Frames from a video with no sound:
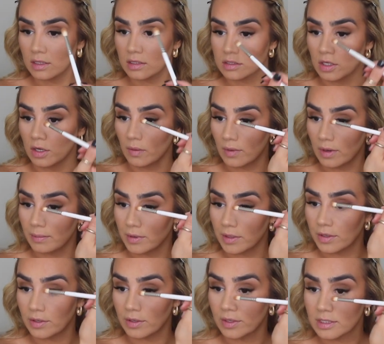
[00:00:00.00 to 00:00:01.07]
So what I'm
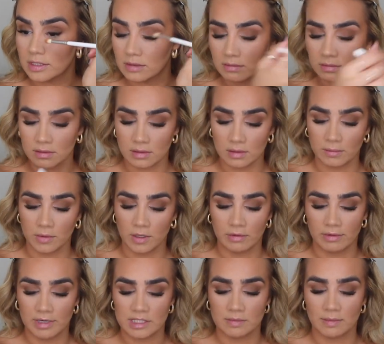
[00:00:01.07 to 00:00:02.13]
going to do is I'm going to
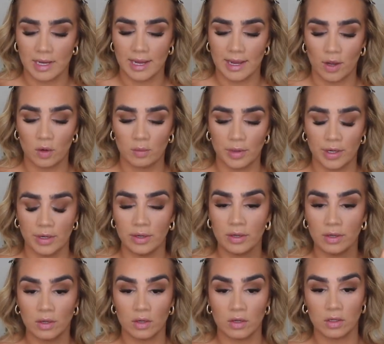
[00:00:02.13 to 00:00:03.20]
rest my
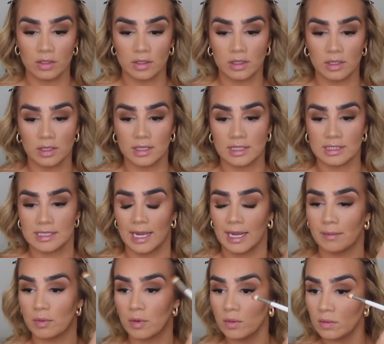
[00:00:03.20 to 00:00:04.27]
elbow on the
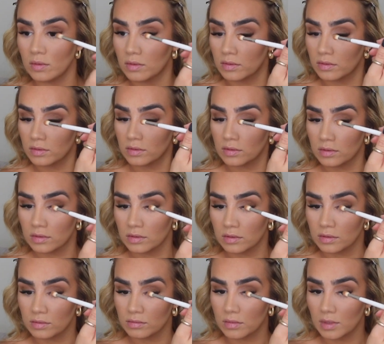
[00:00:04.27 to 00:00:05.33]
table,
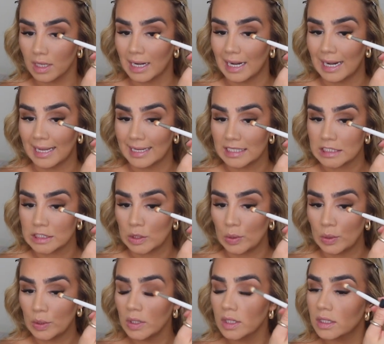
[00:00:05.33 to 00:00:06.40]
like
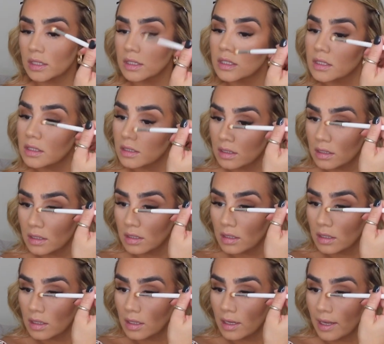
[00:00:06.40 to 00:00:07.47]
so,
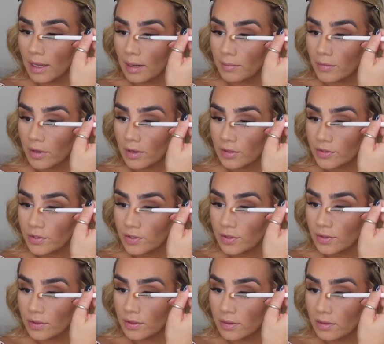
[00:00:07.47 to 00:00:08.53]
and I'm going
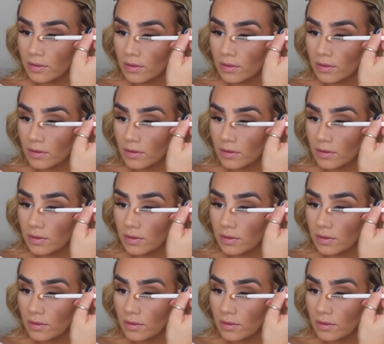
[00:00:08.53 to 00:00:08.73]
to